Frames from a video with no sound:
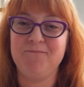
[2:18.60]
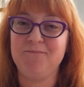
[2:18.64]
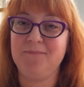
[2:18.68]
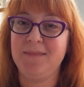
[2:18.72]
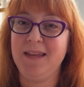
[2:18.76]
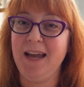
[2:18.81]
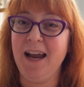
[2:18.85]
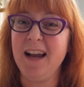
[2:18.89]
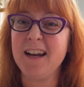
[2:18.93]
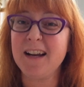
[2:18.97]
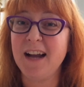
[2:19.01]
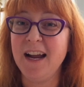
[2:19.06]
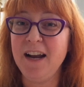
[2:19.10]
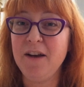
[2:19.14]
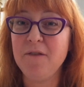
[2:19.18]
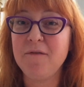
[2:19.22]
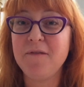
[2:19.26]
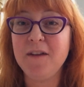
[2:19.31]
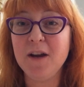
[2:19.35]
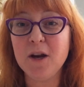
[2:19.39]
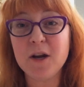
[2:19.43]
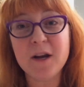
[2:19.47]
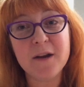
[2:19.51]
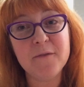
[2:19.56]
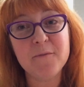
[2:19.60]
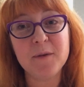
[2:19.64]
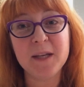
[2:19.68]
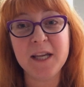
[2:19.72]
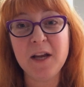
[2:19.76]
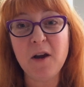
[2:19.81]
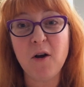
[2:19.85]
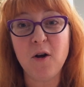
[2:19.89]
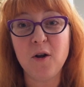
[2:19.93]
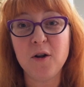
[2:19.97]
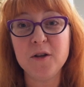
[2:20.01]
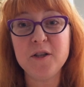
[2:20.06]
that kind of fear can really
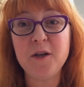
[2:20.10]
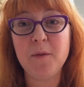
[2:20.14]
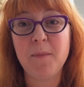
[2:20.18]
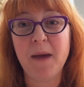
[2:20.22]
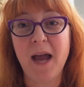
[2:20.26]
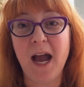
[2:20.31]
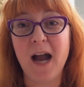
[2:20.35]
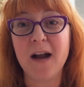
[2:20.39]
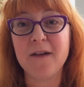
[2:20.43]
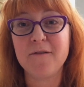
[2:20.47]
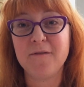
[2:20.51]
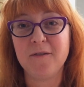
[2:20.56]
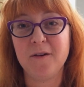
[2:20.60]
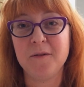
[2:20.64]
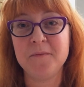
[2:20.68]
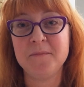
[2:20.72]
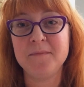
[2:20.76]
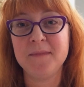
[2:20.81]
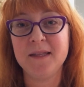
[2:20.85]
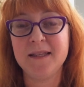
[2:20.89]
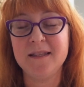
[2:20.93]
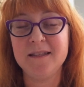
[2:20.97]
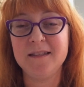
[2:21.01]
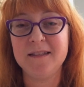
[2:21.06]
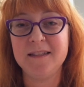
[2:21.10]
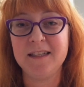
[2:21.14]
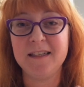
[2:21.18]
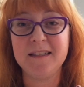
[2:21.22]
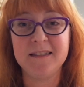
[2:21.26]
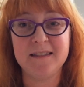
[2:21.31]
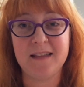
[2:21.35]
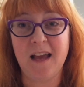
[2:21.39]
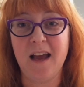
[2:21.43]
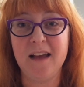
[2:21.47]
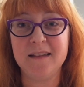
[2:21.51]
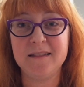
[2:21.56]
hold you back from the
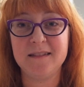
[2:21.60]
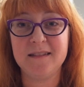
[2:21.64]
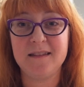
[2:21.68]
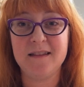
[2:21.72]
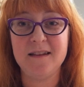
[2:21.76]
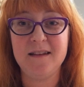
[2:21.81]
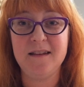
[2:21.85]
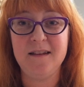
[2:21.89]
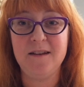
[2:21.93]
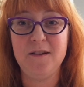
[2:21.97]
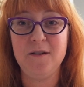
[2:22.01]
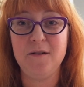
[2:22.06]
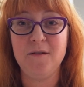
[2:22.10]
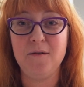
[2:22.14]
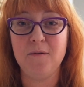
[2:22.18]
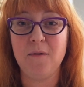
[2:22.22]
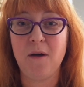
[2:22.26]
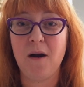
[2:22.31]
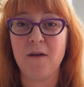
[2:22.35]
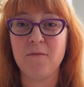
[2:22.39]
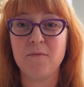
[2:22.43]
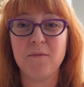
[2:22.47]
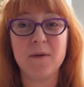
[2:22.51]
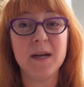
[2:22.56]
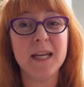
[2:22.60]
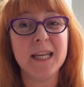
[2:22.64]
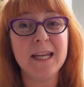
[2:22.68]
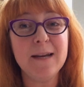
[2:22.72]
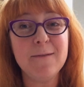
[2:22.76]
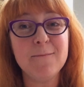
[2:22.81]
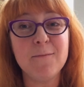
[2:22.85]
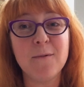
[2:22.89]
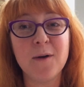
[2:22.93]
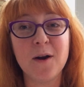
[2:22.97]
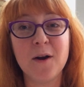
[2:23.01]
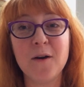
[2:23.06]
success that you are really
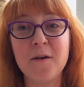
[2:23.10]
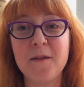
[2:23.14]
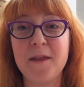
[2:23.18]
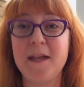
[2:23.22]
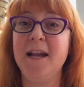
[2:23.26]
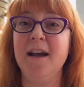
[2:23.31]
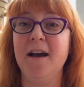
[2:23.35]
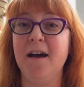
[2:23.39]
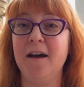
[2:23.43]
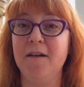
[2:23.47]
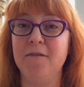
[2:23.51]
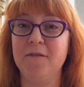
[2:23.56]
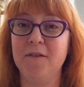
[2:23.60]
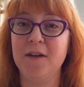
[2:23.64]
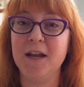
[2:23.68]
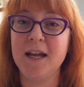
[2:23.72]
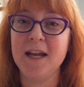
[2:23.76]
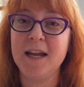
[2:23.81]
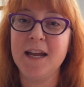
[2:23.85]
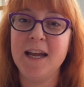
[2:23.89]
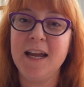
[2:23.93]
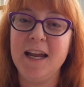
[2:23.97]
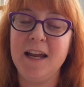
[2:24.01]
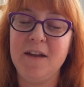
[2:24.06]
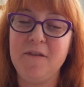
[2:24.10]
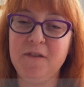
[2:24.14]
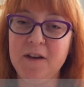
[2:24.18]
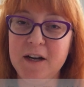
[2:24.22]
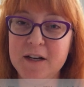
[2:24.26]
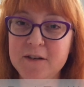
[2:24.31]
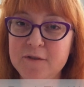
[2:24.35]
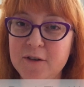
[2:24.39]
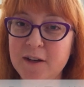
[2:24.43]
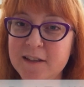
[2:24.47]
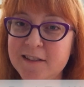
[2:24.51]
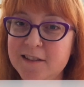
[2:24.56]
worthy of. If
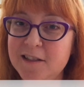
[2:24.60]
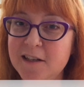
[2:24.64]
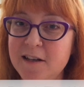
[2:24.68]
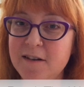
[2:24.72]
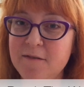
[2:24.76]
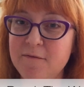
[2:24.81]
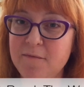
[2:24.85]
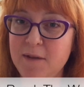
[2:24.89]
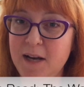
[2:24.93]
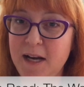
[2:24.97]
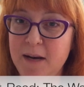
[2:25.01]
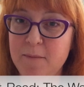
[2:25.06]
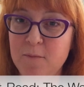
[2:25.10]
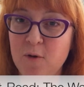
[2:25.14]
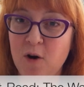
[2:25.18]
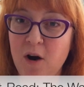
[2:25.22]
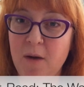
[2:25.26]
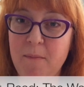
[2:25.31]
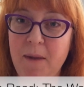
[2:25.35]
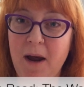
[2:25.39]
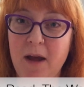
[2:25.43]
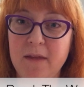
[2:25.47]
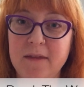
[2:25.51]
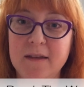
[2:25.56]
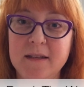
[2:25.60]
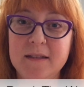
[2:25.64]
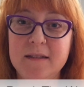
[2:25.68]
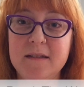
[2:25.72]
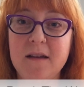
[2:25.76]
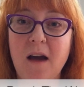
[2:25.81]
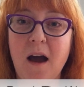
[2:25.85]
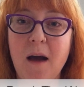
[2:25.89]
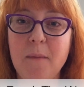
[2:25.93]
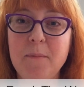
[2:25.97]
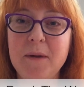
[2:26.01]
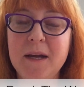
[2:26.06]
you're interested in reading more about this
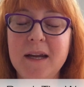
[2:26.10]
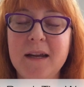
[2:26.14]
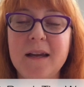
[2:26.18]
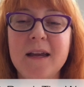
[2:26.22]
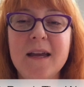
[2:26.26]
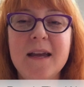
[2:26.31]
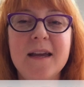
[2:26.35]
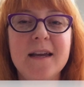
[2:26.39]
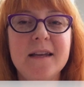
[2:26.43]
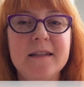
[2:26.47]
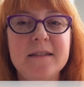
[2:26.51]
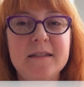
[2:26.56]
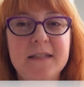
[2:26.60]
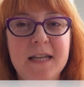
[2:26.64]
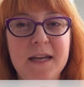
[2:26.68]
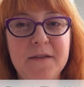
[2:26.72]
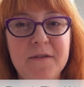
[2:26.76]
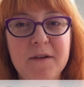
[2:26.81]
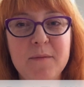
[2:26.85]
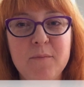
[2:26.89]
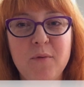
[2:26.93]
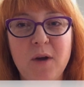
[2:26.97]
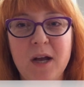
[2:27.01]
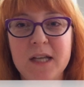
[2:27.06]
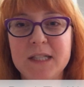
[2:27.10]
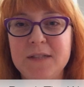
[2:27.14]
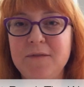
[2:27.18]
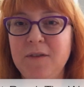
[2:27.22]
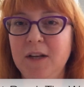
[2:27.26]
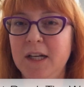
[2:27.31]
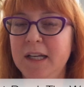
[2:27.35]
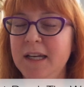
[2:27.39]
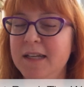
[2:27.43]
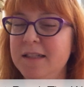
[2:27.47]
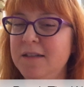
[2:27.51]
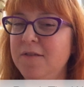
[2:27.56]
topic, Stephen
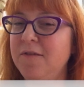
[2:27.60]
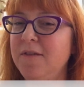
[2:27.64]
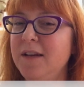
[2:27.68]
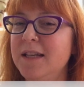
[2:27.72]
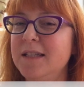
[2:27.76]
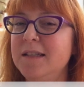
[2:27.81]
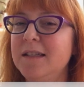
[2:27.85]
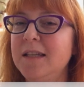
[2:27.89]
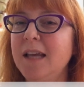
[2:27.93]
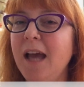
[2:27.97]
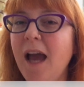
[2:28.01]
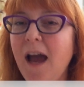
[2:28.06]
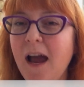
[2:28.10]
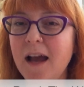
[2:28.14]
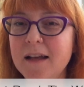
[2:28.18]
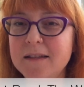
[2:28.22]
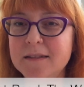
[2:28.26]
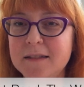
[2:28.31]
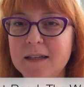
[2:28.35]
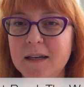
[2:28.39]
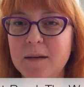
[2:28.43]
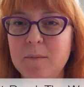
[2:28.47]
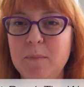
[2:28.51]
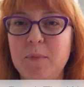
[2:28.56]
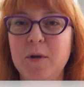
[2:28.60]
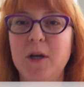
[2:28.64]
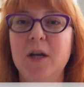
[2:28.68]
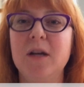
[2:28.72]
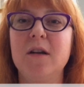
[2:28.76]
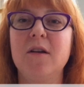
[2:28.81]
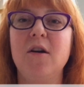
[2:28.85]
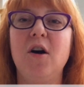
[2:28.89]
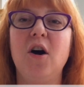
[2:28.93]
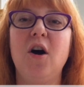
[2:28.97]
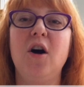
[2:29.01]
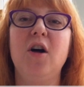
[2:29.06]
Pressfield has a fantastic
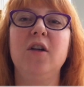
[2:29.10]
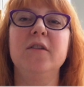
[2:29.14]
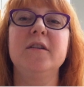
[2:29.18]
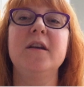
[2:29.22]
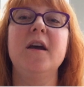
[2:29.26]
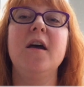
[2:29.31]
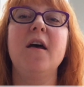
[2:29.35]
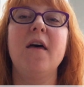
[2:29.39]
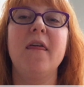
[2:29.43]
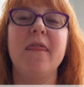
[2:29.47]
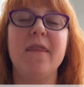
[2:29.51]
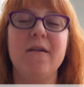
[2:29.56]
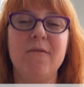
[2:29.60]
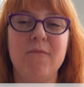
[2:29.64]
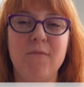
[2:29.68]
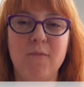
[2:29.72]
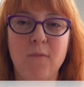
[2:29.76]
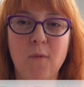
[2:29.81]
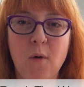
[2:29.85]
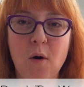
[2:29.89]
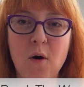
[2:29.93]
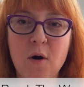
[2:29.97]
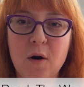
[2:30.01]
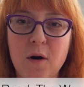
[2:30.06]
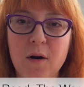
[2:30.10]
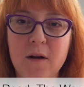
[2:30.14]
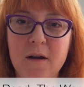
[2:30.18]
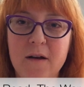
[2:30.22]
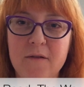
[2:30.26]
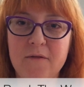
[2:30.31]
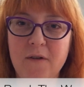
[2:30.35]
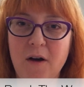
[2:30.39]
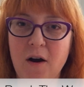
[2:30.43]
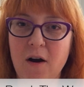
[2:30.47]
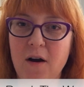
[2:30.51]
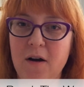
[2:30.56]
book called The War
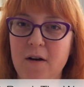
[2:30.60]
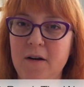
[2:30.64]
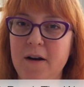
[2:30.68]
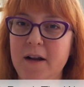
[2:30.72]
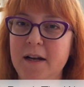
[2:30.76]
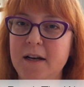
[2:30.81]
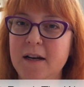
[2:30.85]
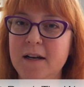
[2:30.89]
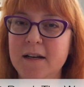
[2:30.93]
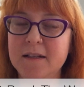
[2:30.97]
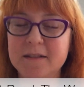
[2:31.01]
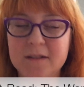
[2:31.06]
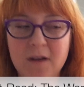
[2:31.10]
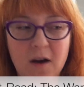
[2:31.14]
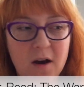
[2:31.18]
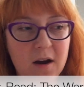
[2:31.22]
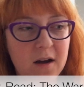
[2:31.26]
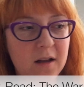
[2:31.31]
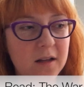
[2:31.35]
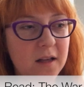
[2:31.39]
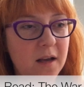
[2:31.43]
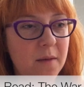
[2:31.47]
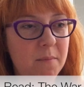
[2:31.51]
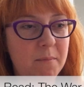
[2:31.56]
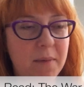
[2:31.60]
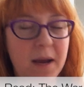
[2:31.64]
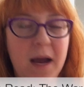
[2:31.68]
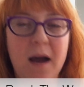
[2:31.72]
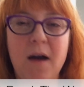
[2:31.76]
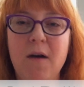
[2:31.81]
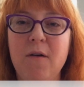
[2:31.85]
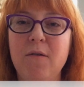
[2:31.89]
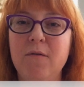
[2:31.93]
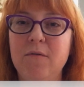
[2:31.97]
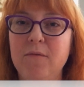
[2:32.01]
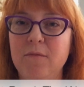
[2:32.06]
of Art, and it is all
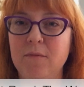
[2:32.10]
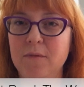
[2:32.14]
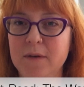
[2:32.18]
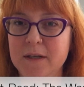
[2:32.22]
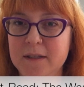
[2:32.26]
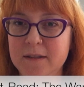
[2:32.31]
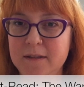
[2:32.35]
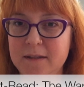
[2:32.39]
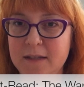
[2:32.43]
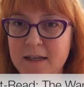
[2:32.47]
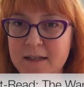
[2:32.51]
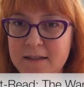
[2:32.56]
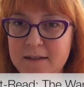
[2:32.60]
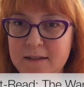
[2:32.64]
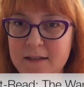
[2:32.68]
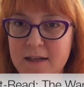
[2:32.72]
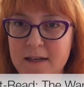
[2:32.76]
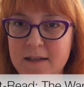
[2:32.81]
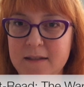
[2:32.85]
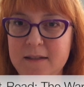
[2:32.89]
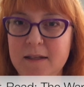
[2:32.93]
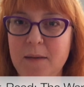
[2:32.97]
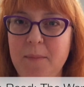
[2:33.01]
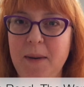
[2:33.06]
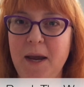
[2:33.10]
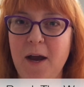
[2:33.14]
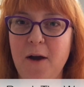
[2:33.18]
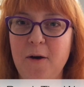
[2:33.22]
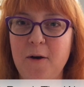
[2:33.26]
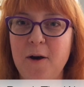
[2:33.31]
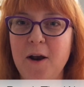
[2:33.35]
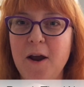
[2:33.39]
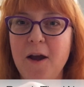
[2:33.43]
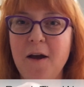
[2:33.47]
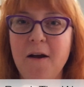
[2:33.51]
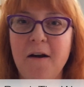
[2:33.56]
about resistance,
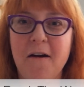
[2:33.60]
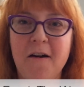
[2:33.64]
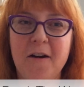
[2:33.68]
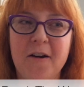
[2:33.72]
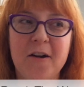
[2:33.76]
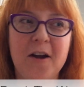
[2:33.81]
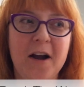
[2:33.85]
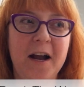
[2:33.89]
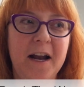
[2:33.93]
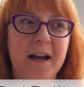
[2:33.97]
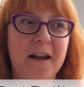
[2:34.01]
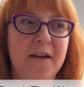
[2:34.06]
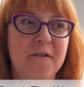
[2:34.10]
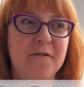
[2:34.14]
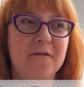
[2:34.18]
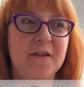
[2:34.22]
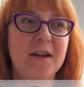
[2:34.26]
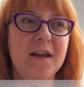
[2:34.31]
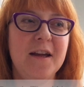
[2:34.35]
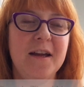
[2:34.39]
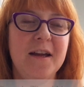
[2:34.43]
about our kind of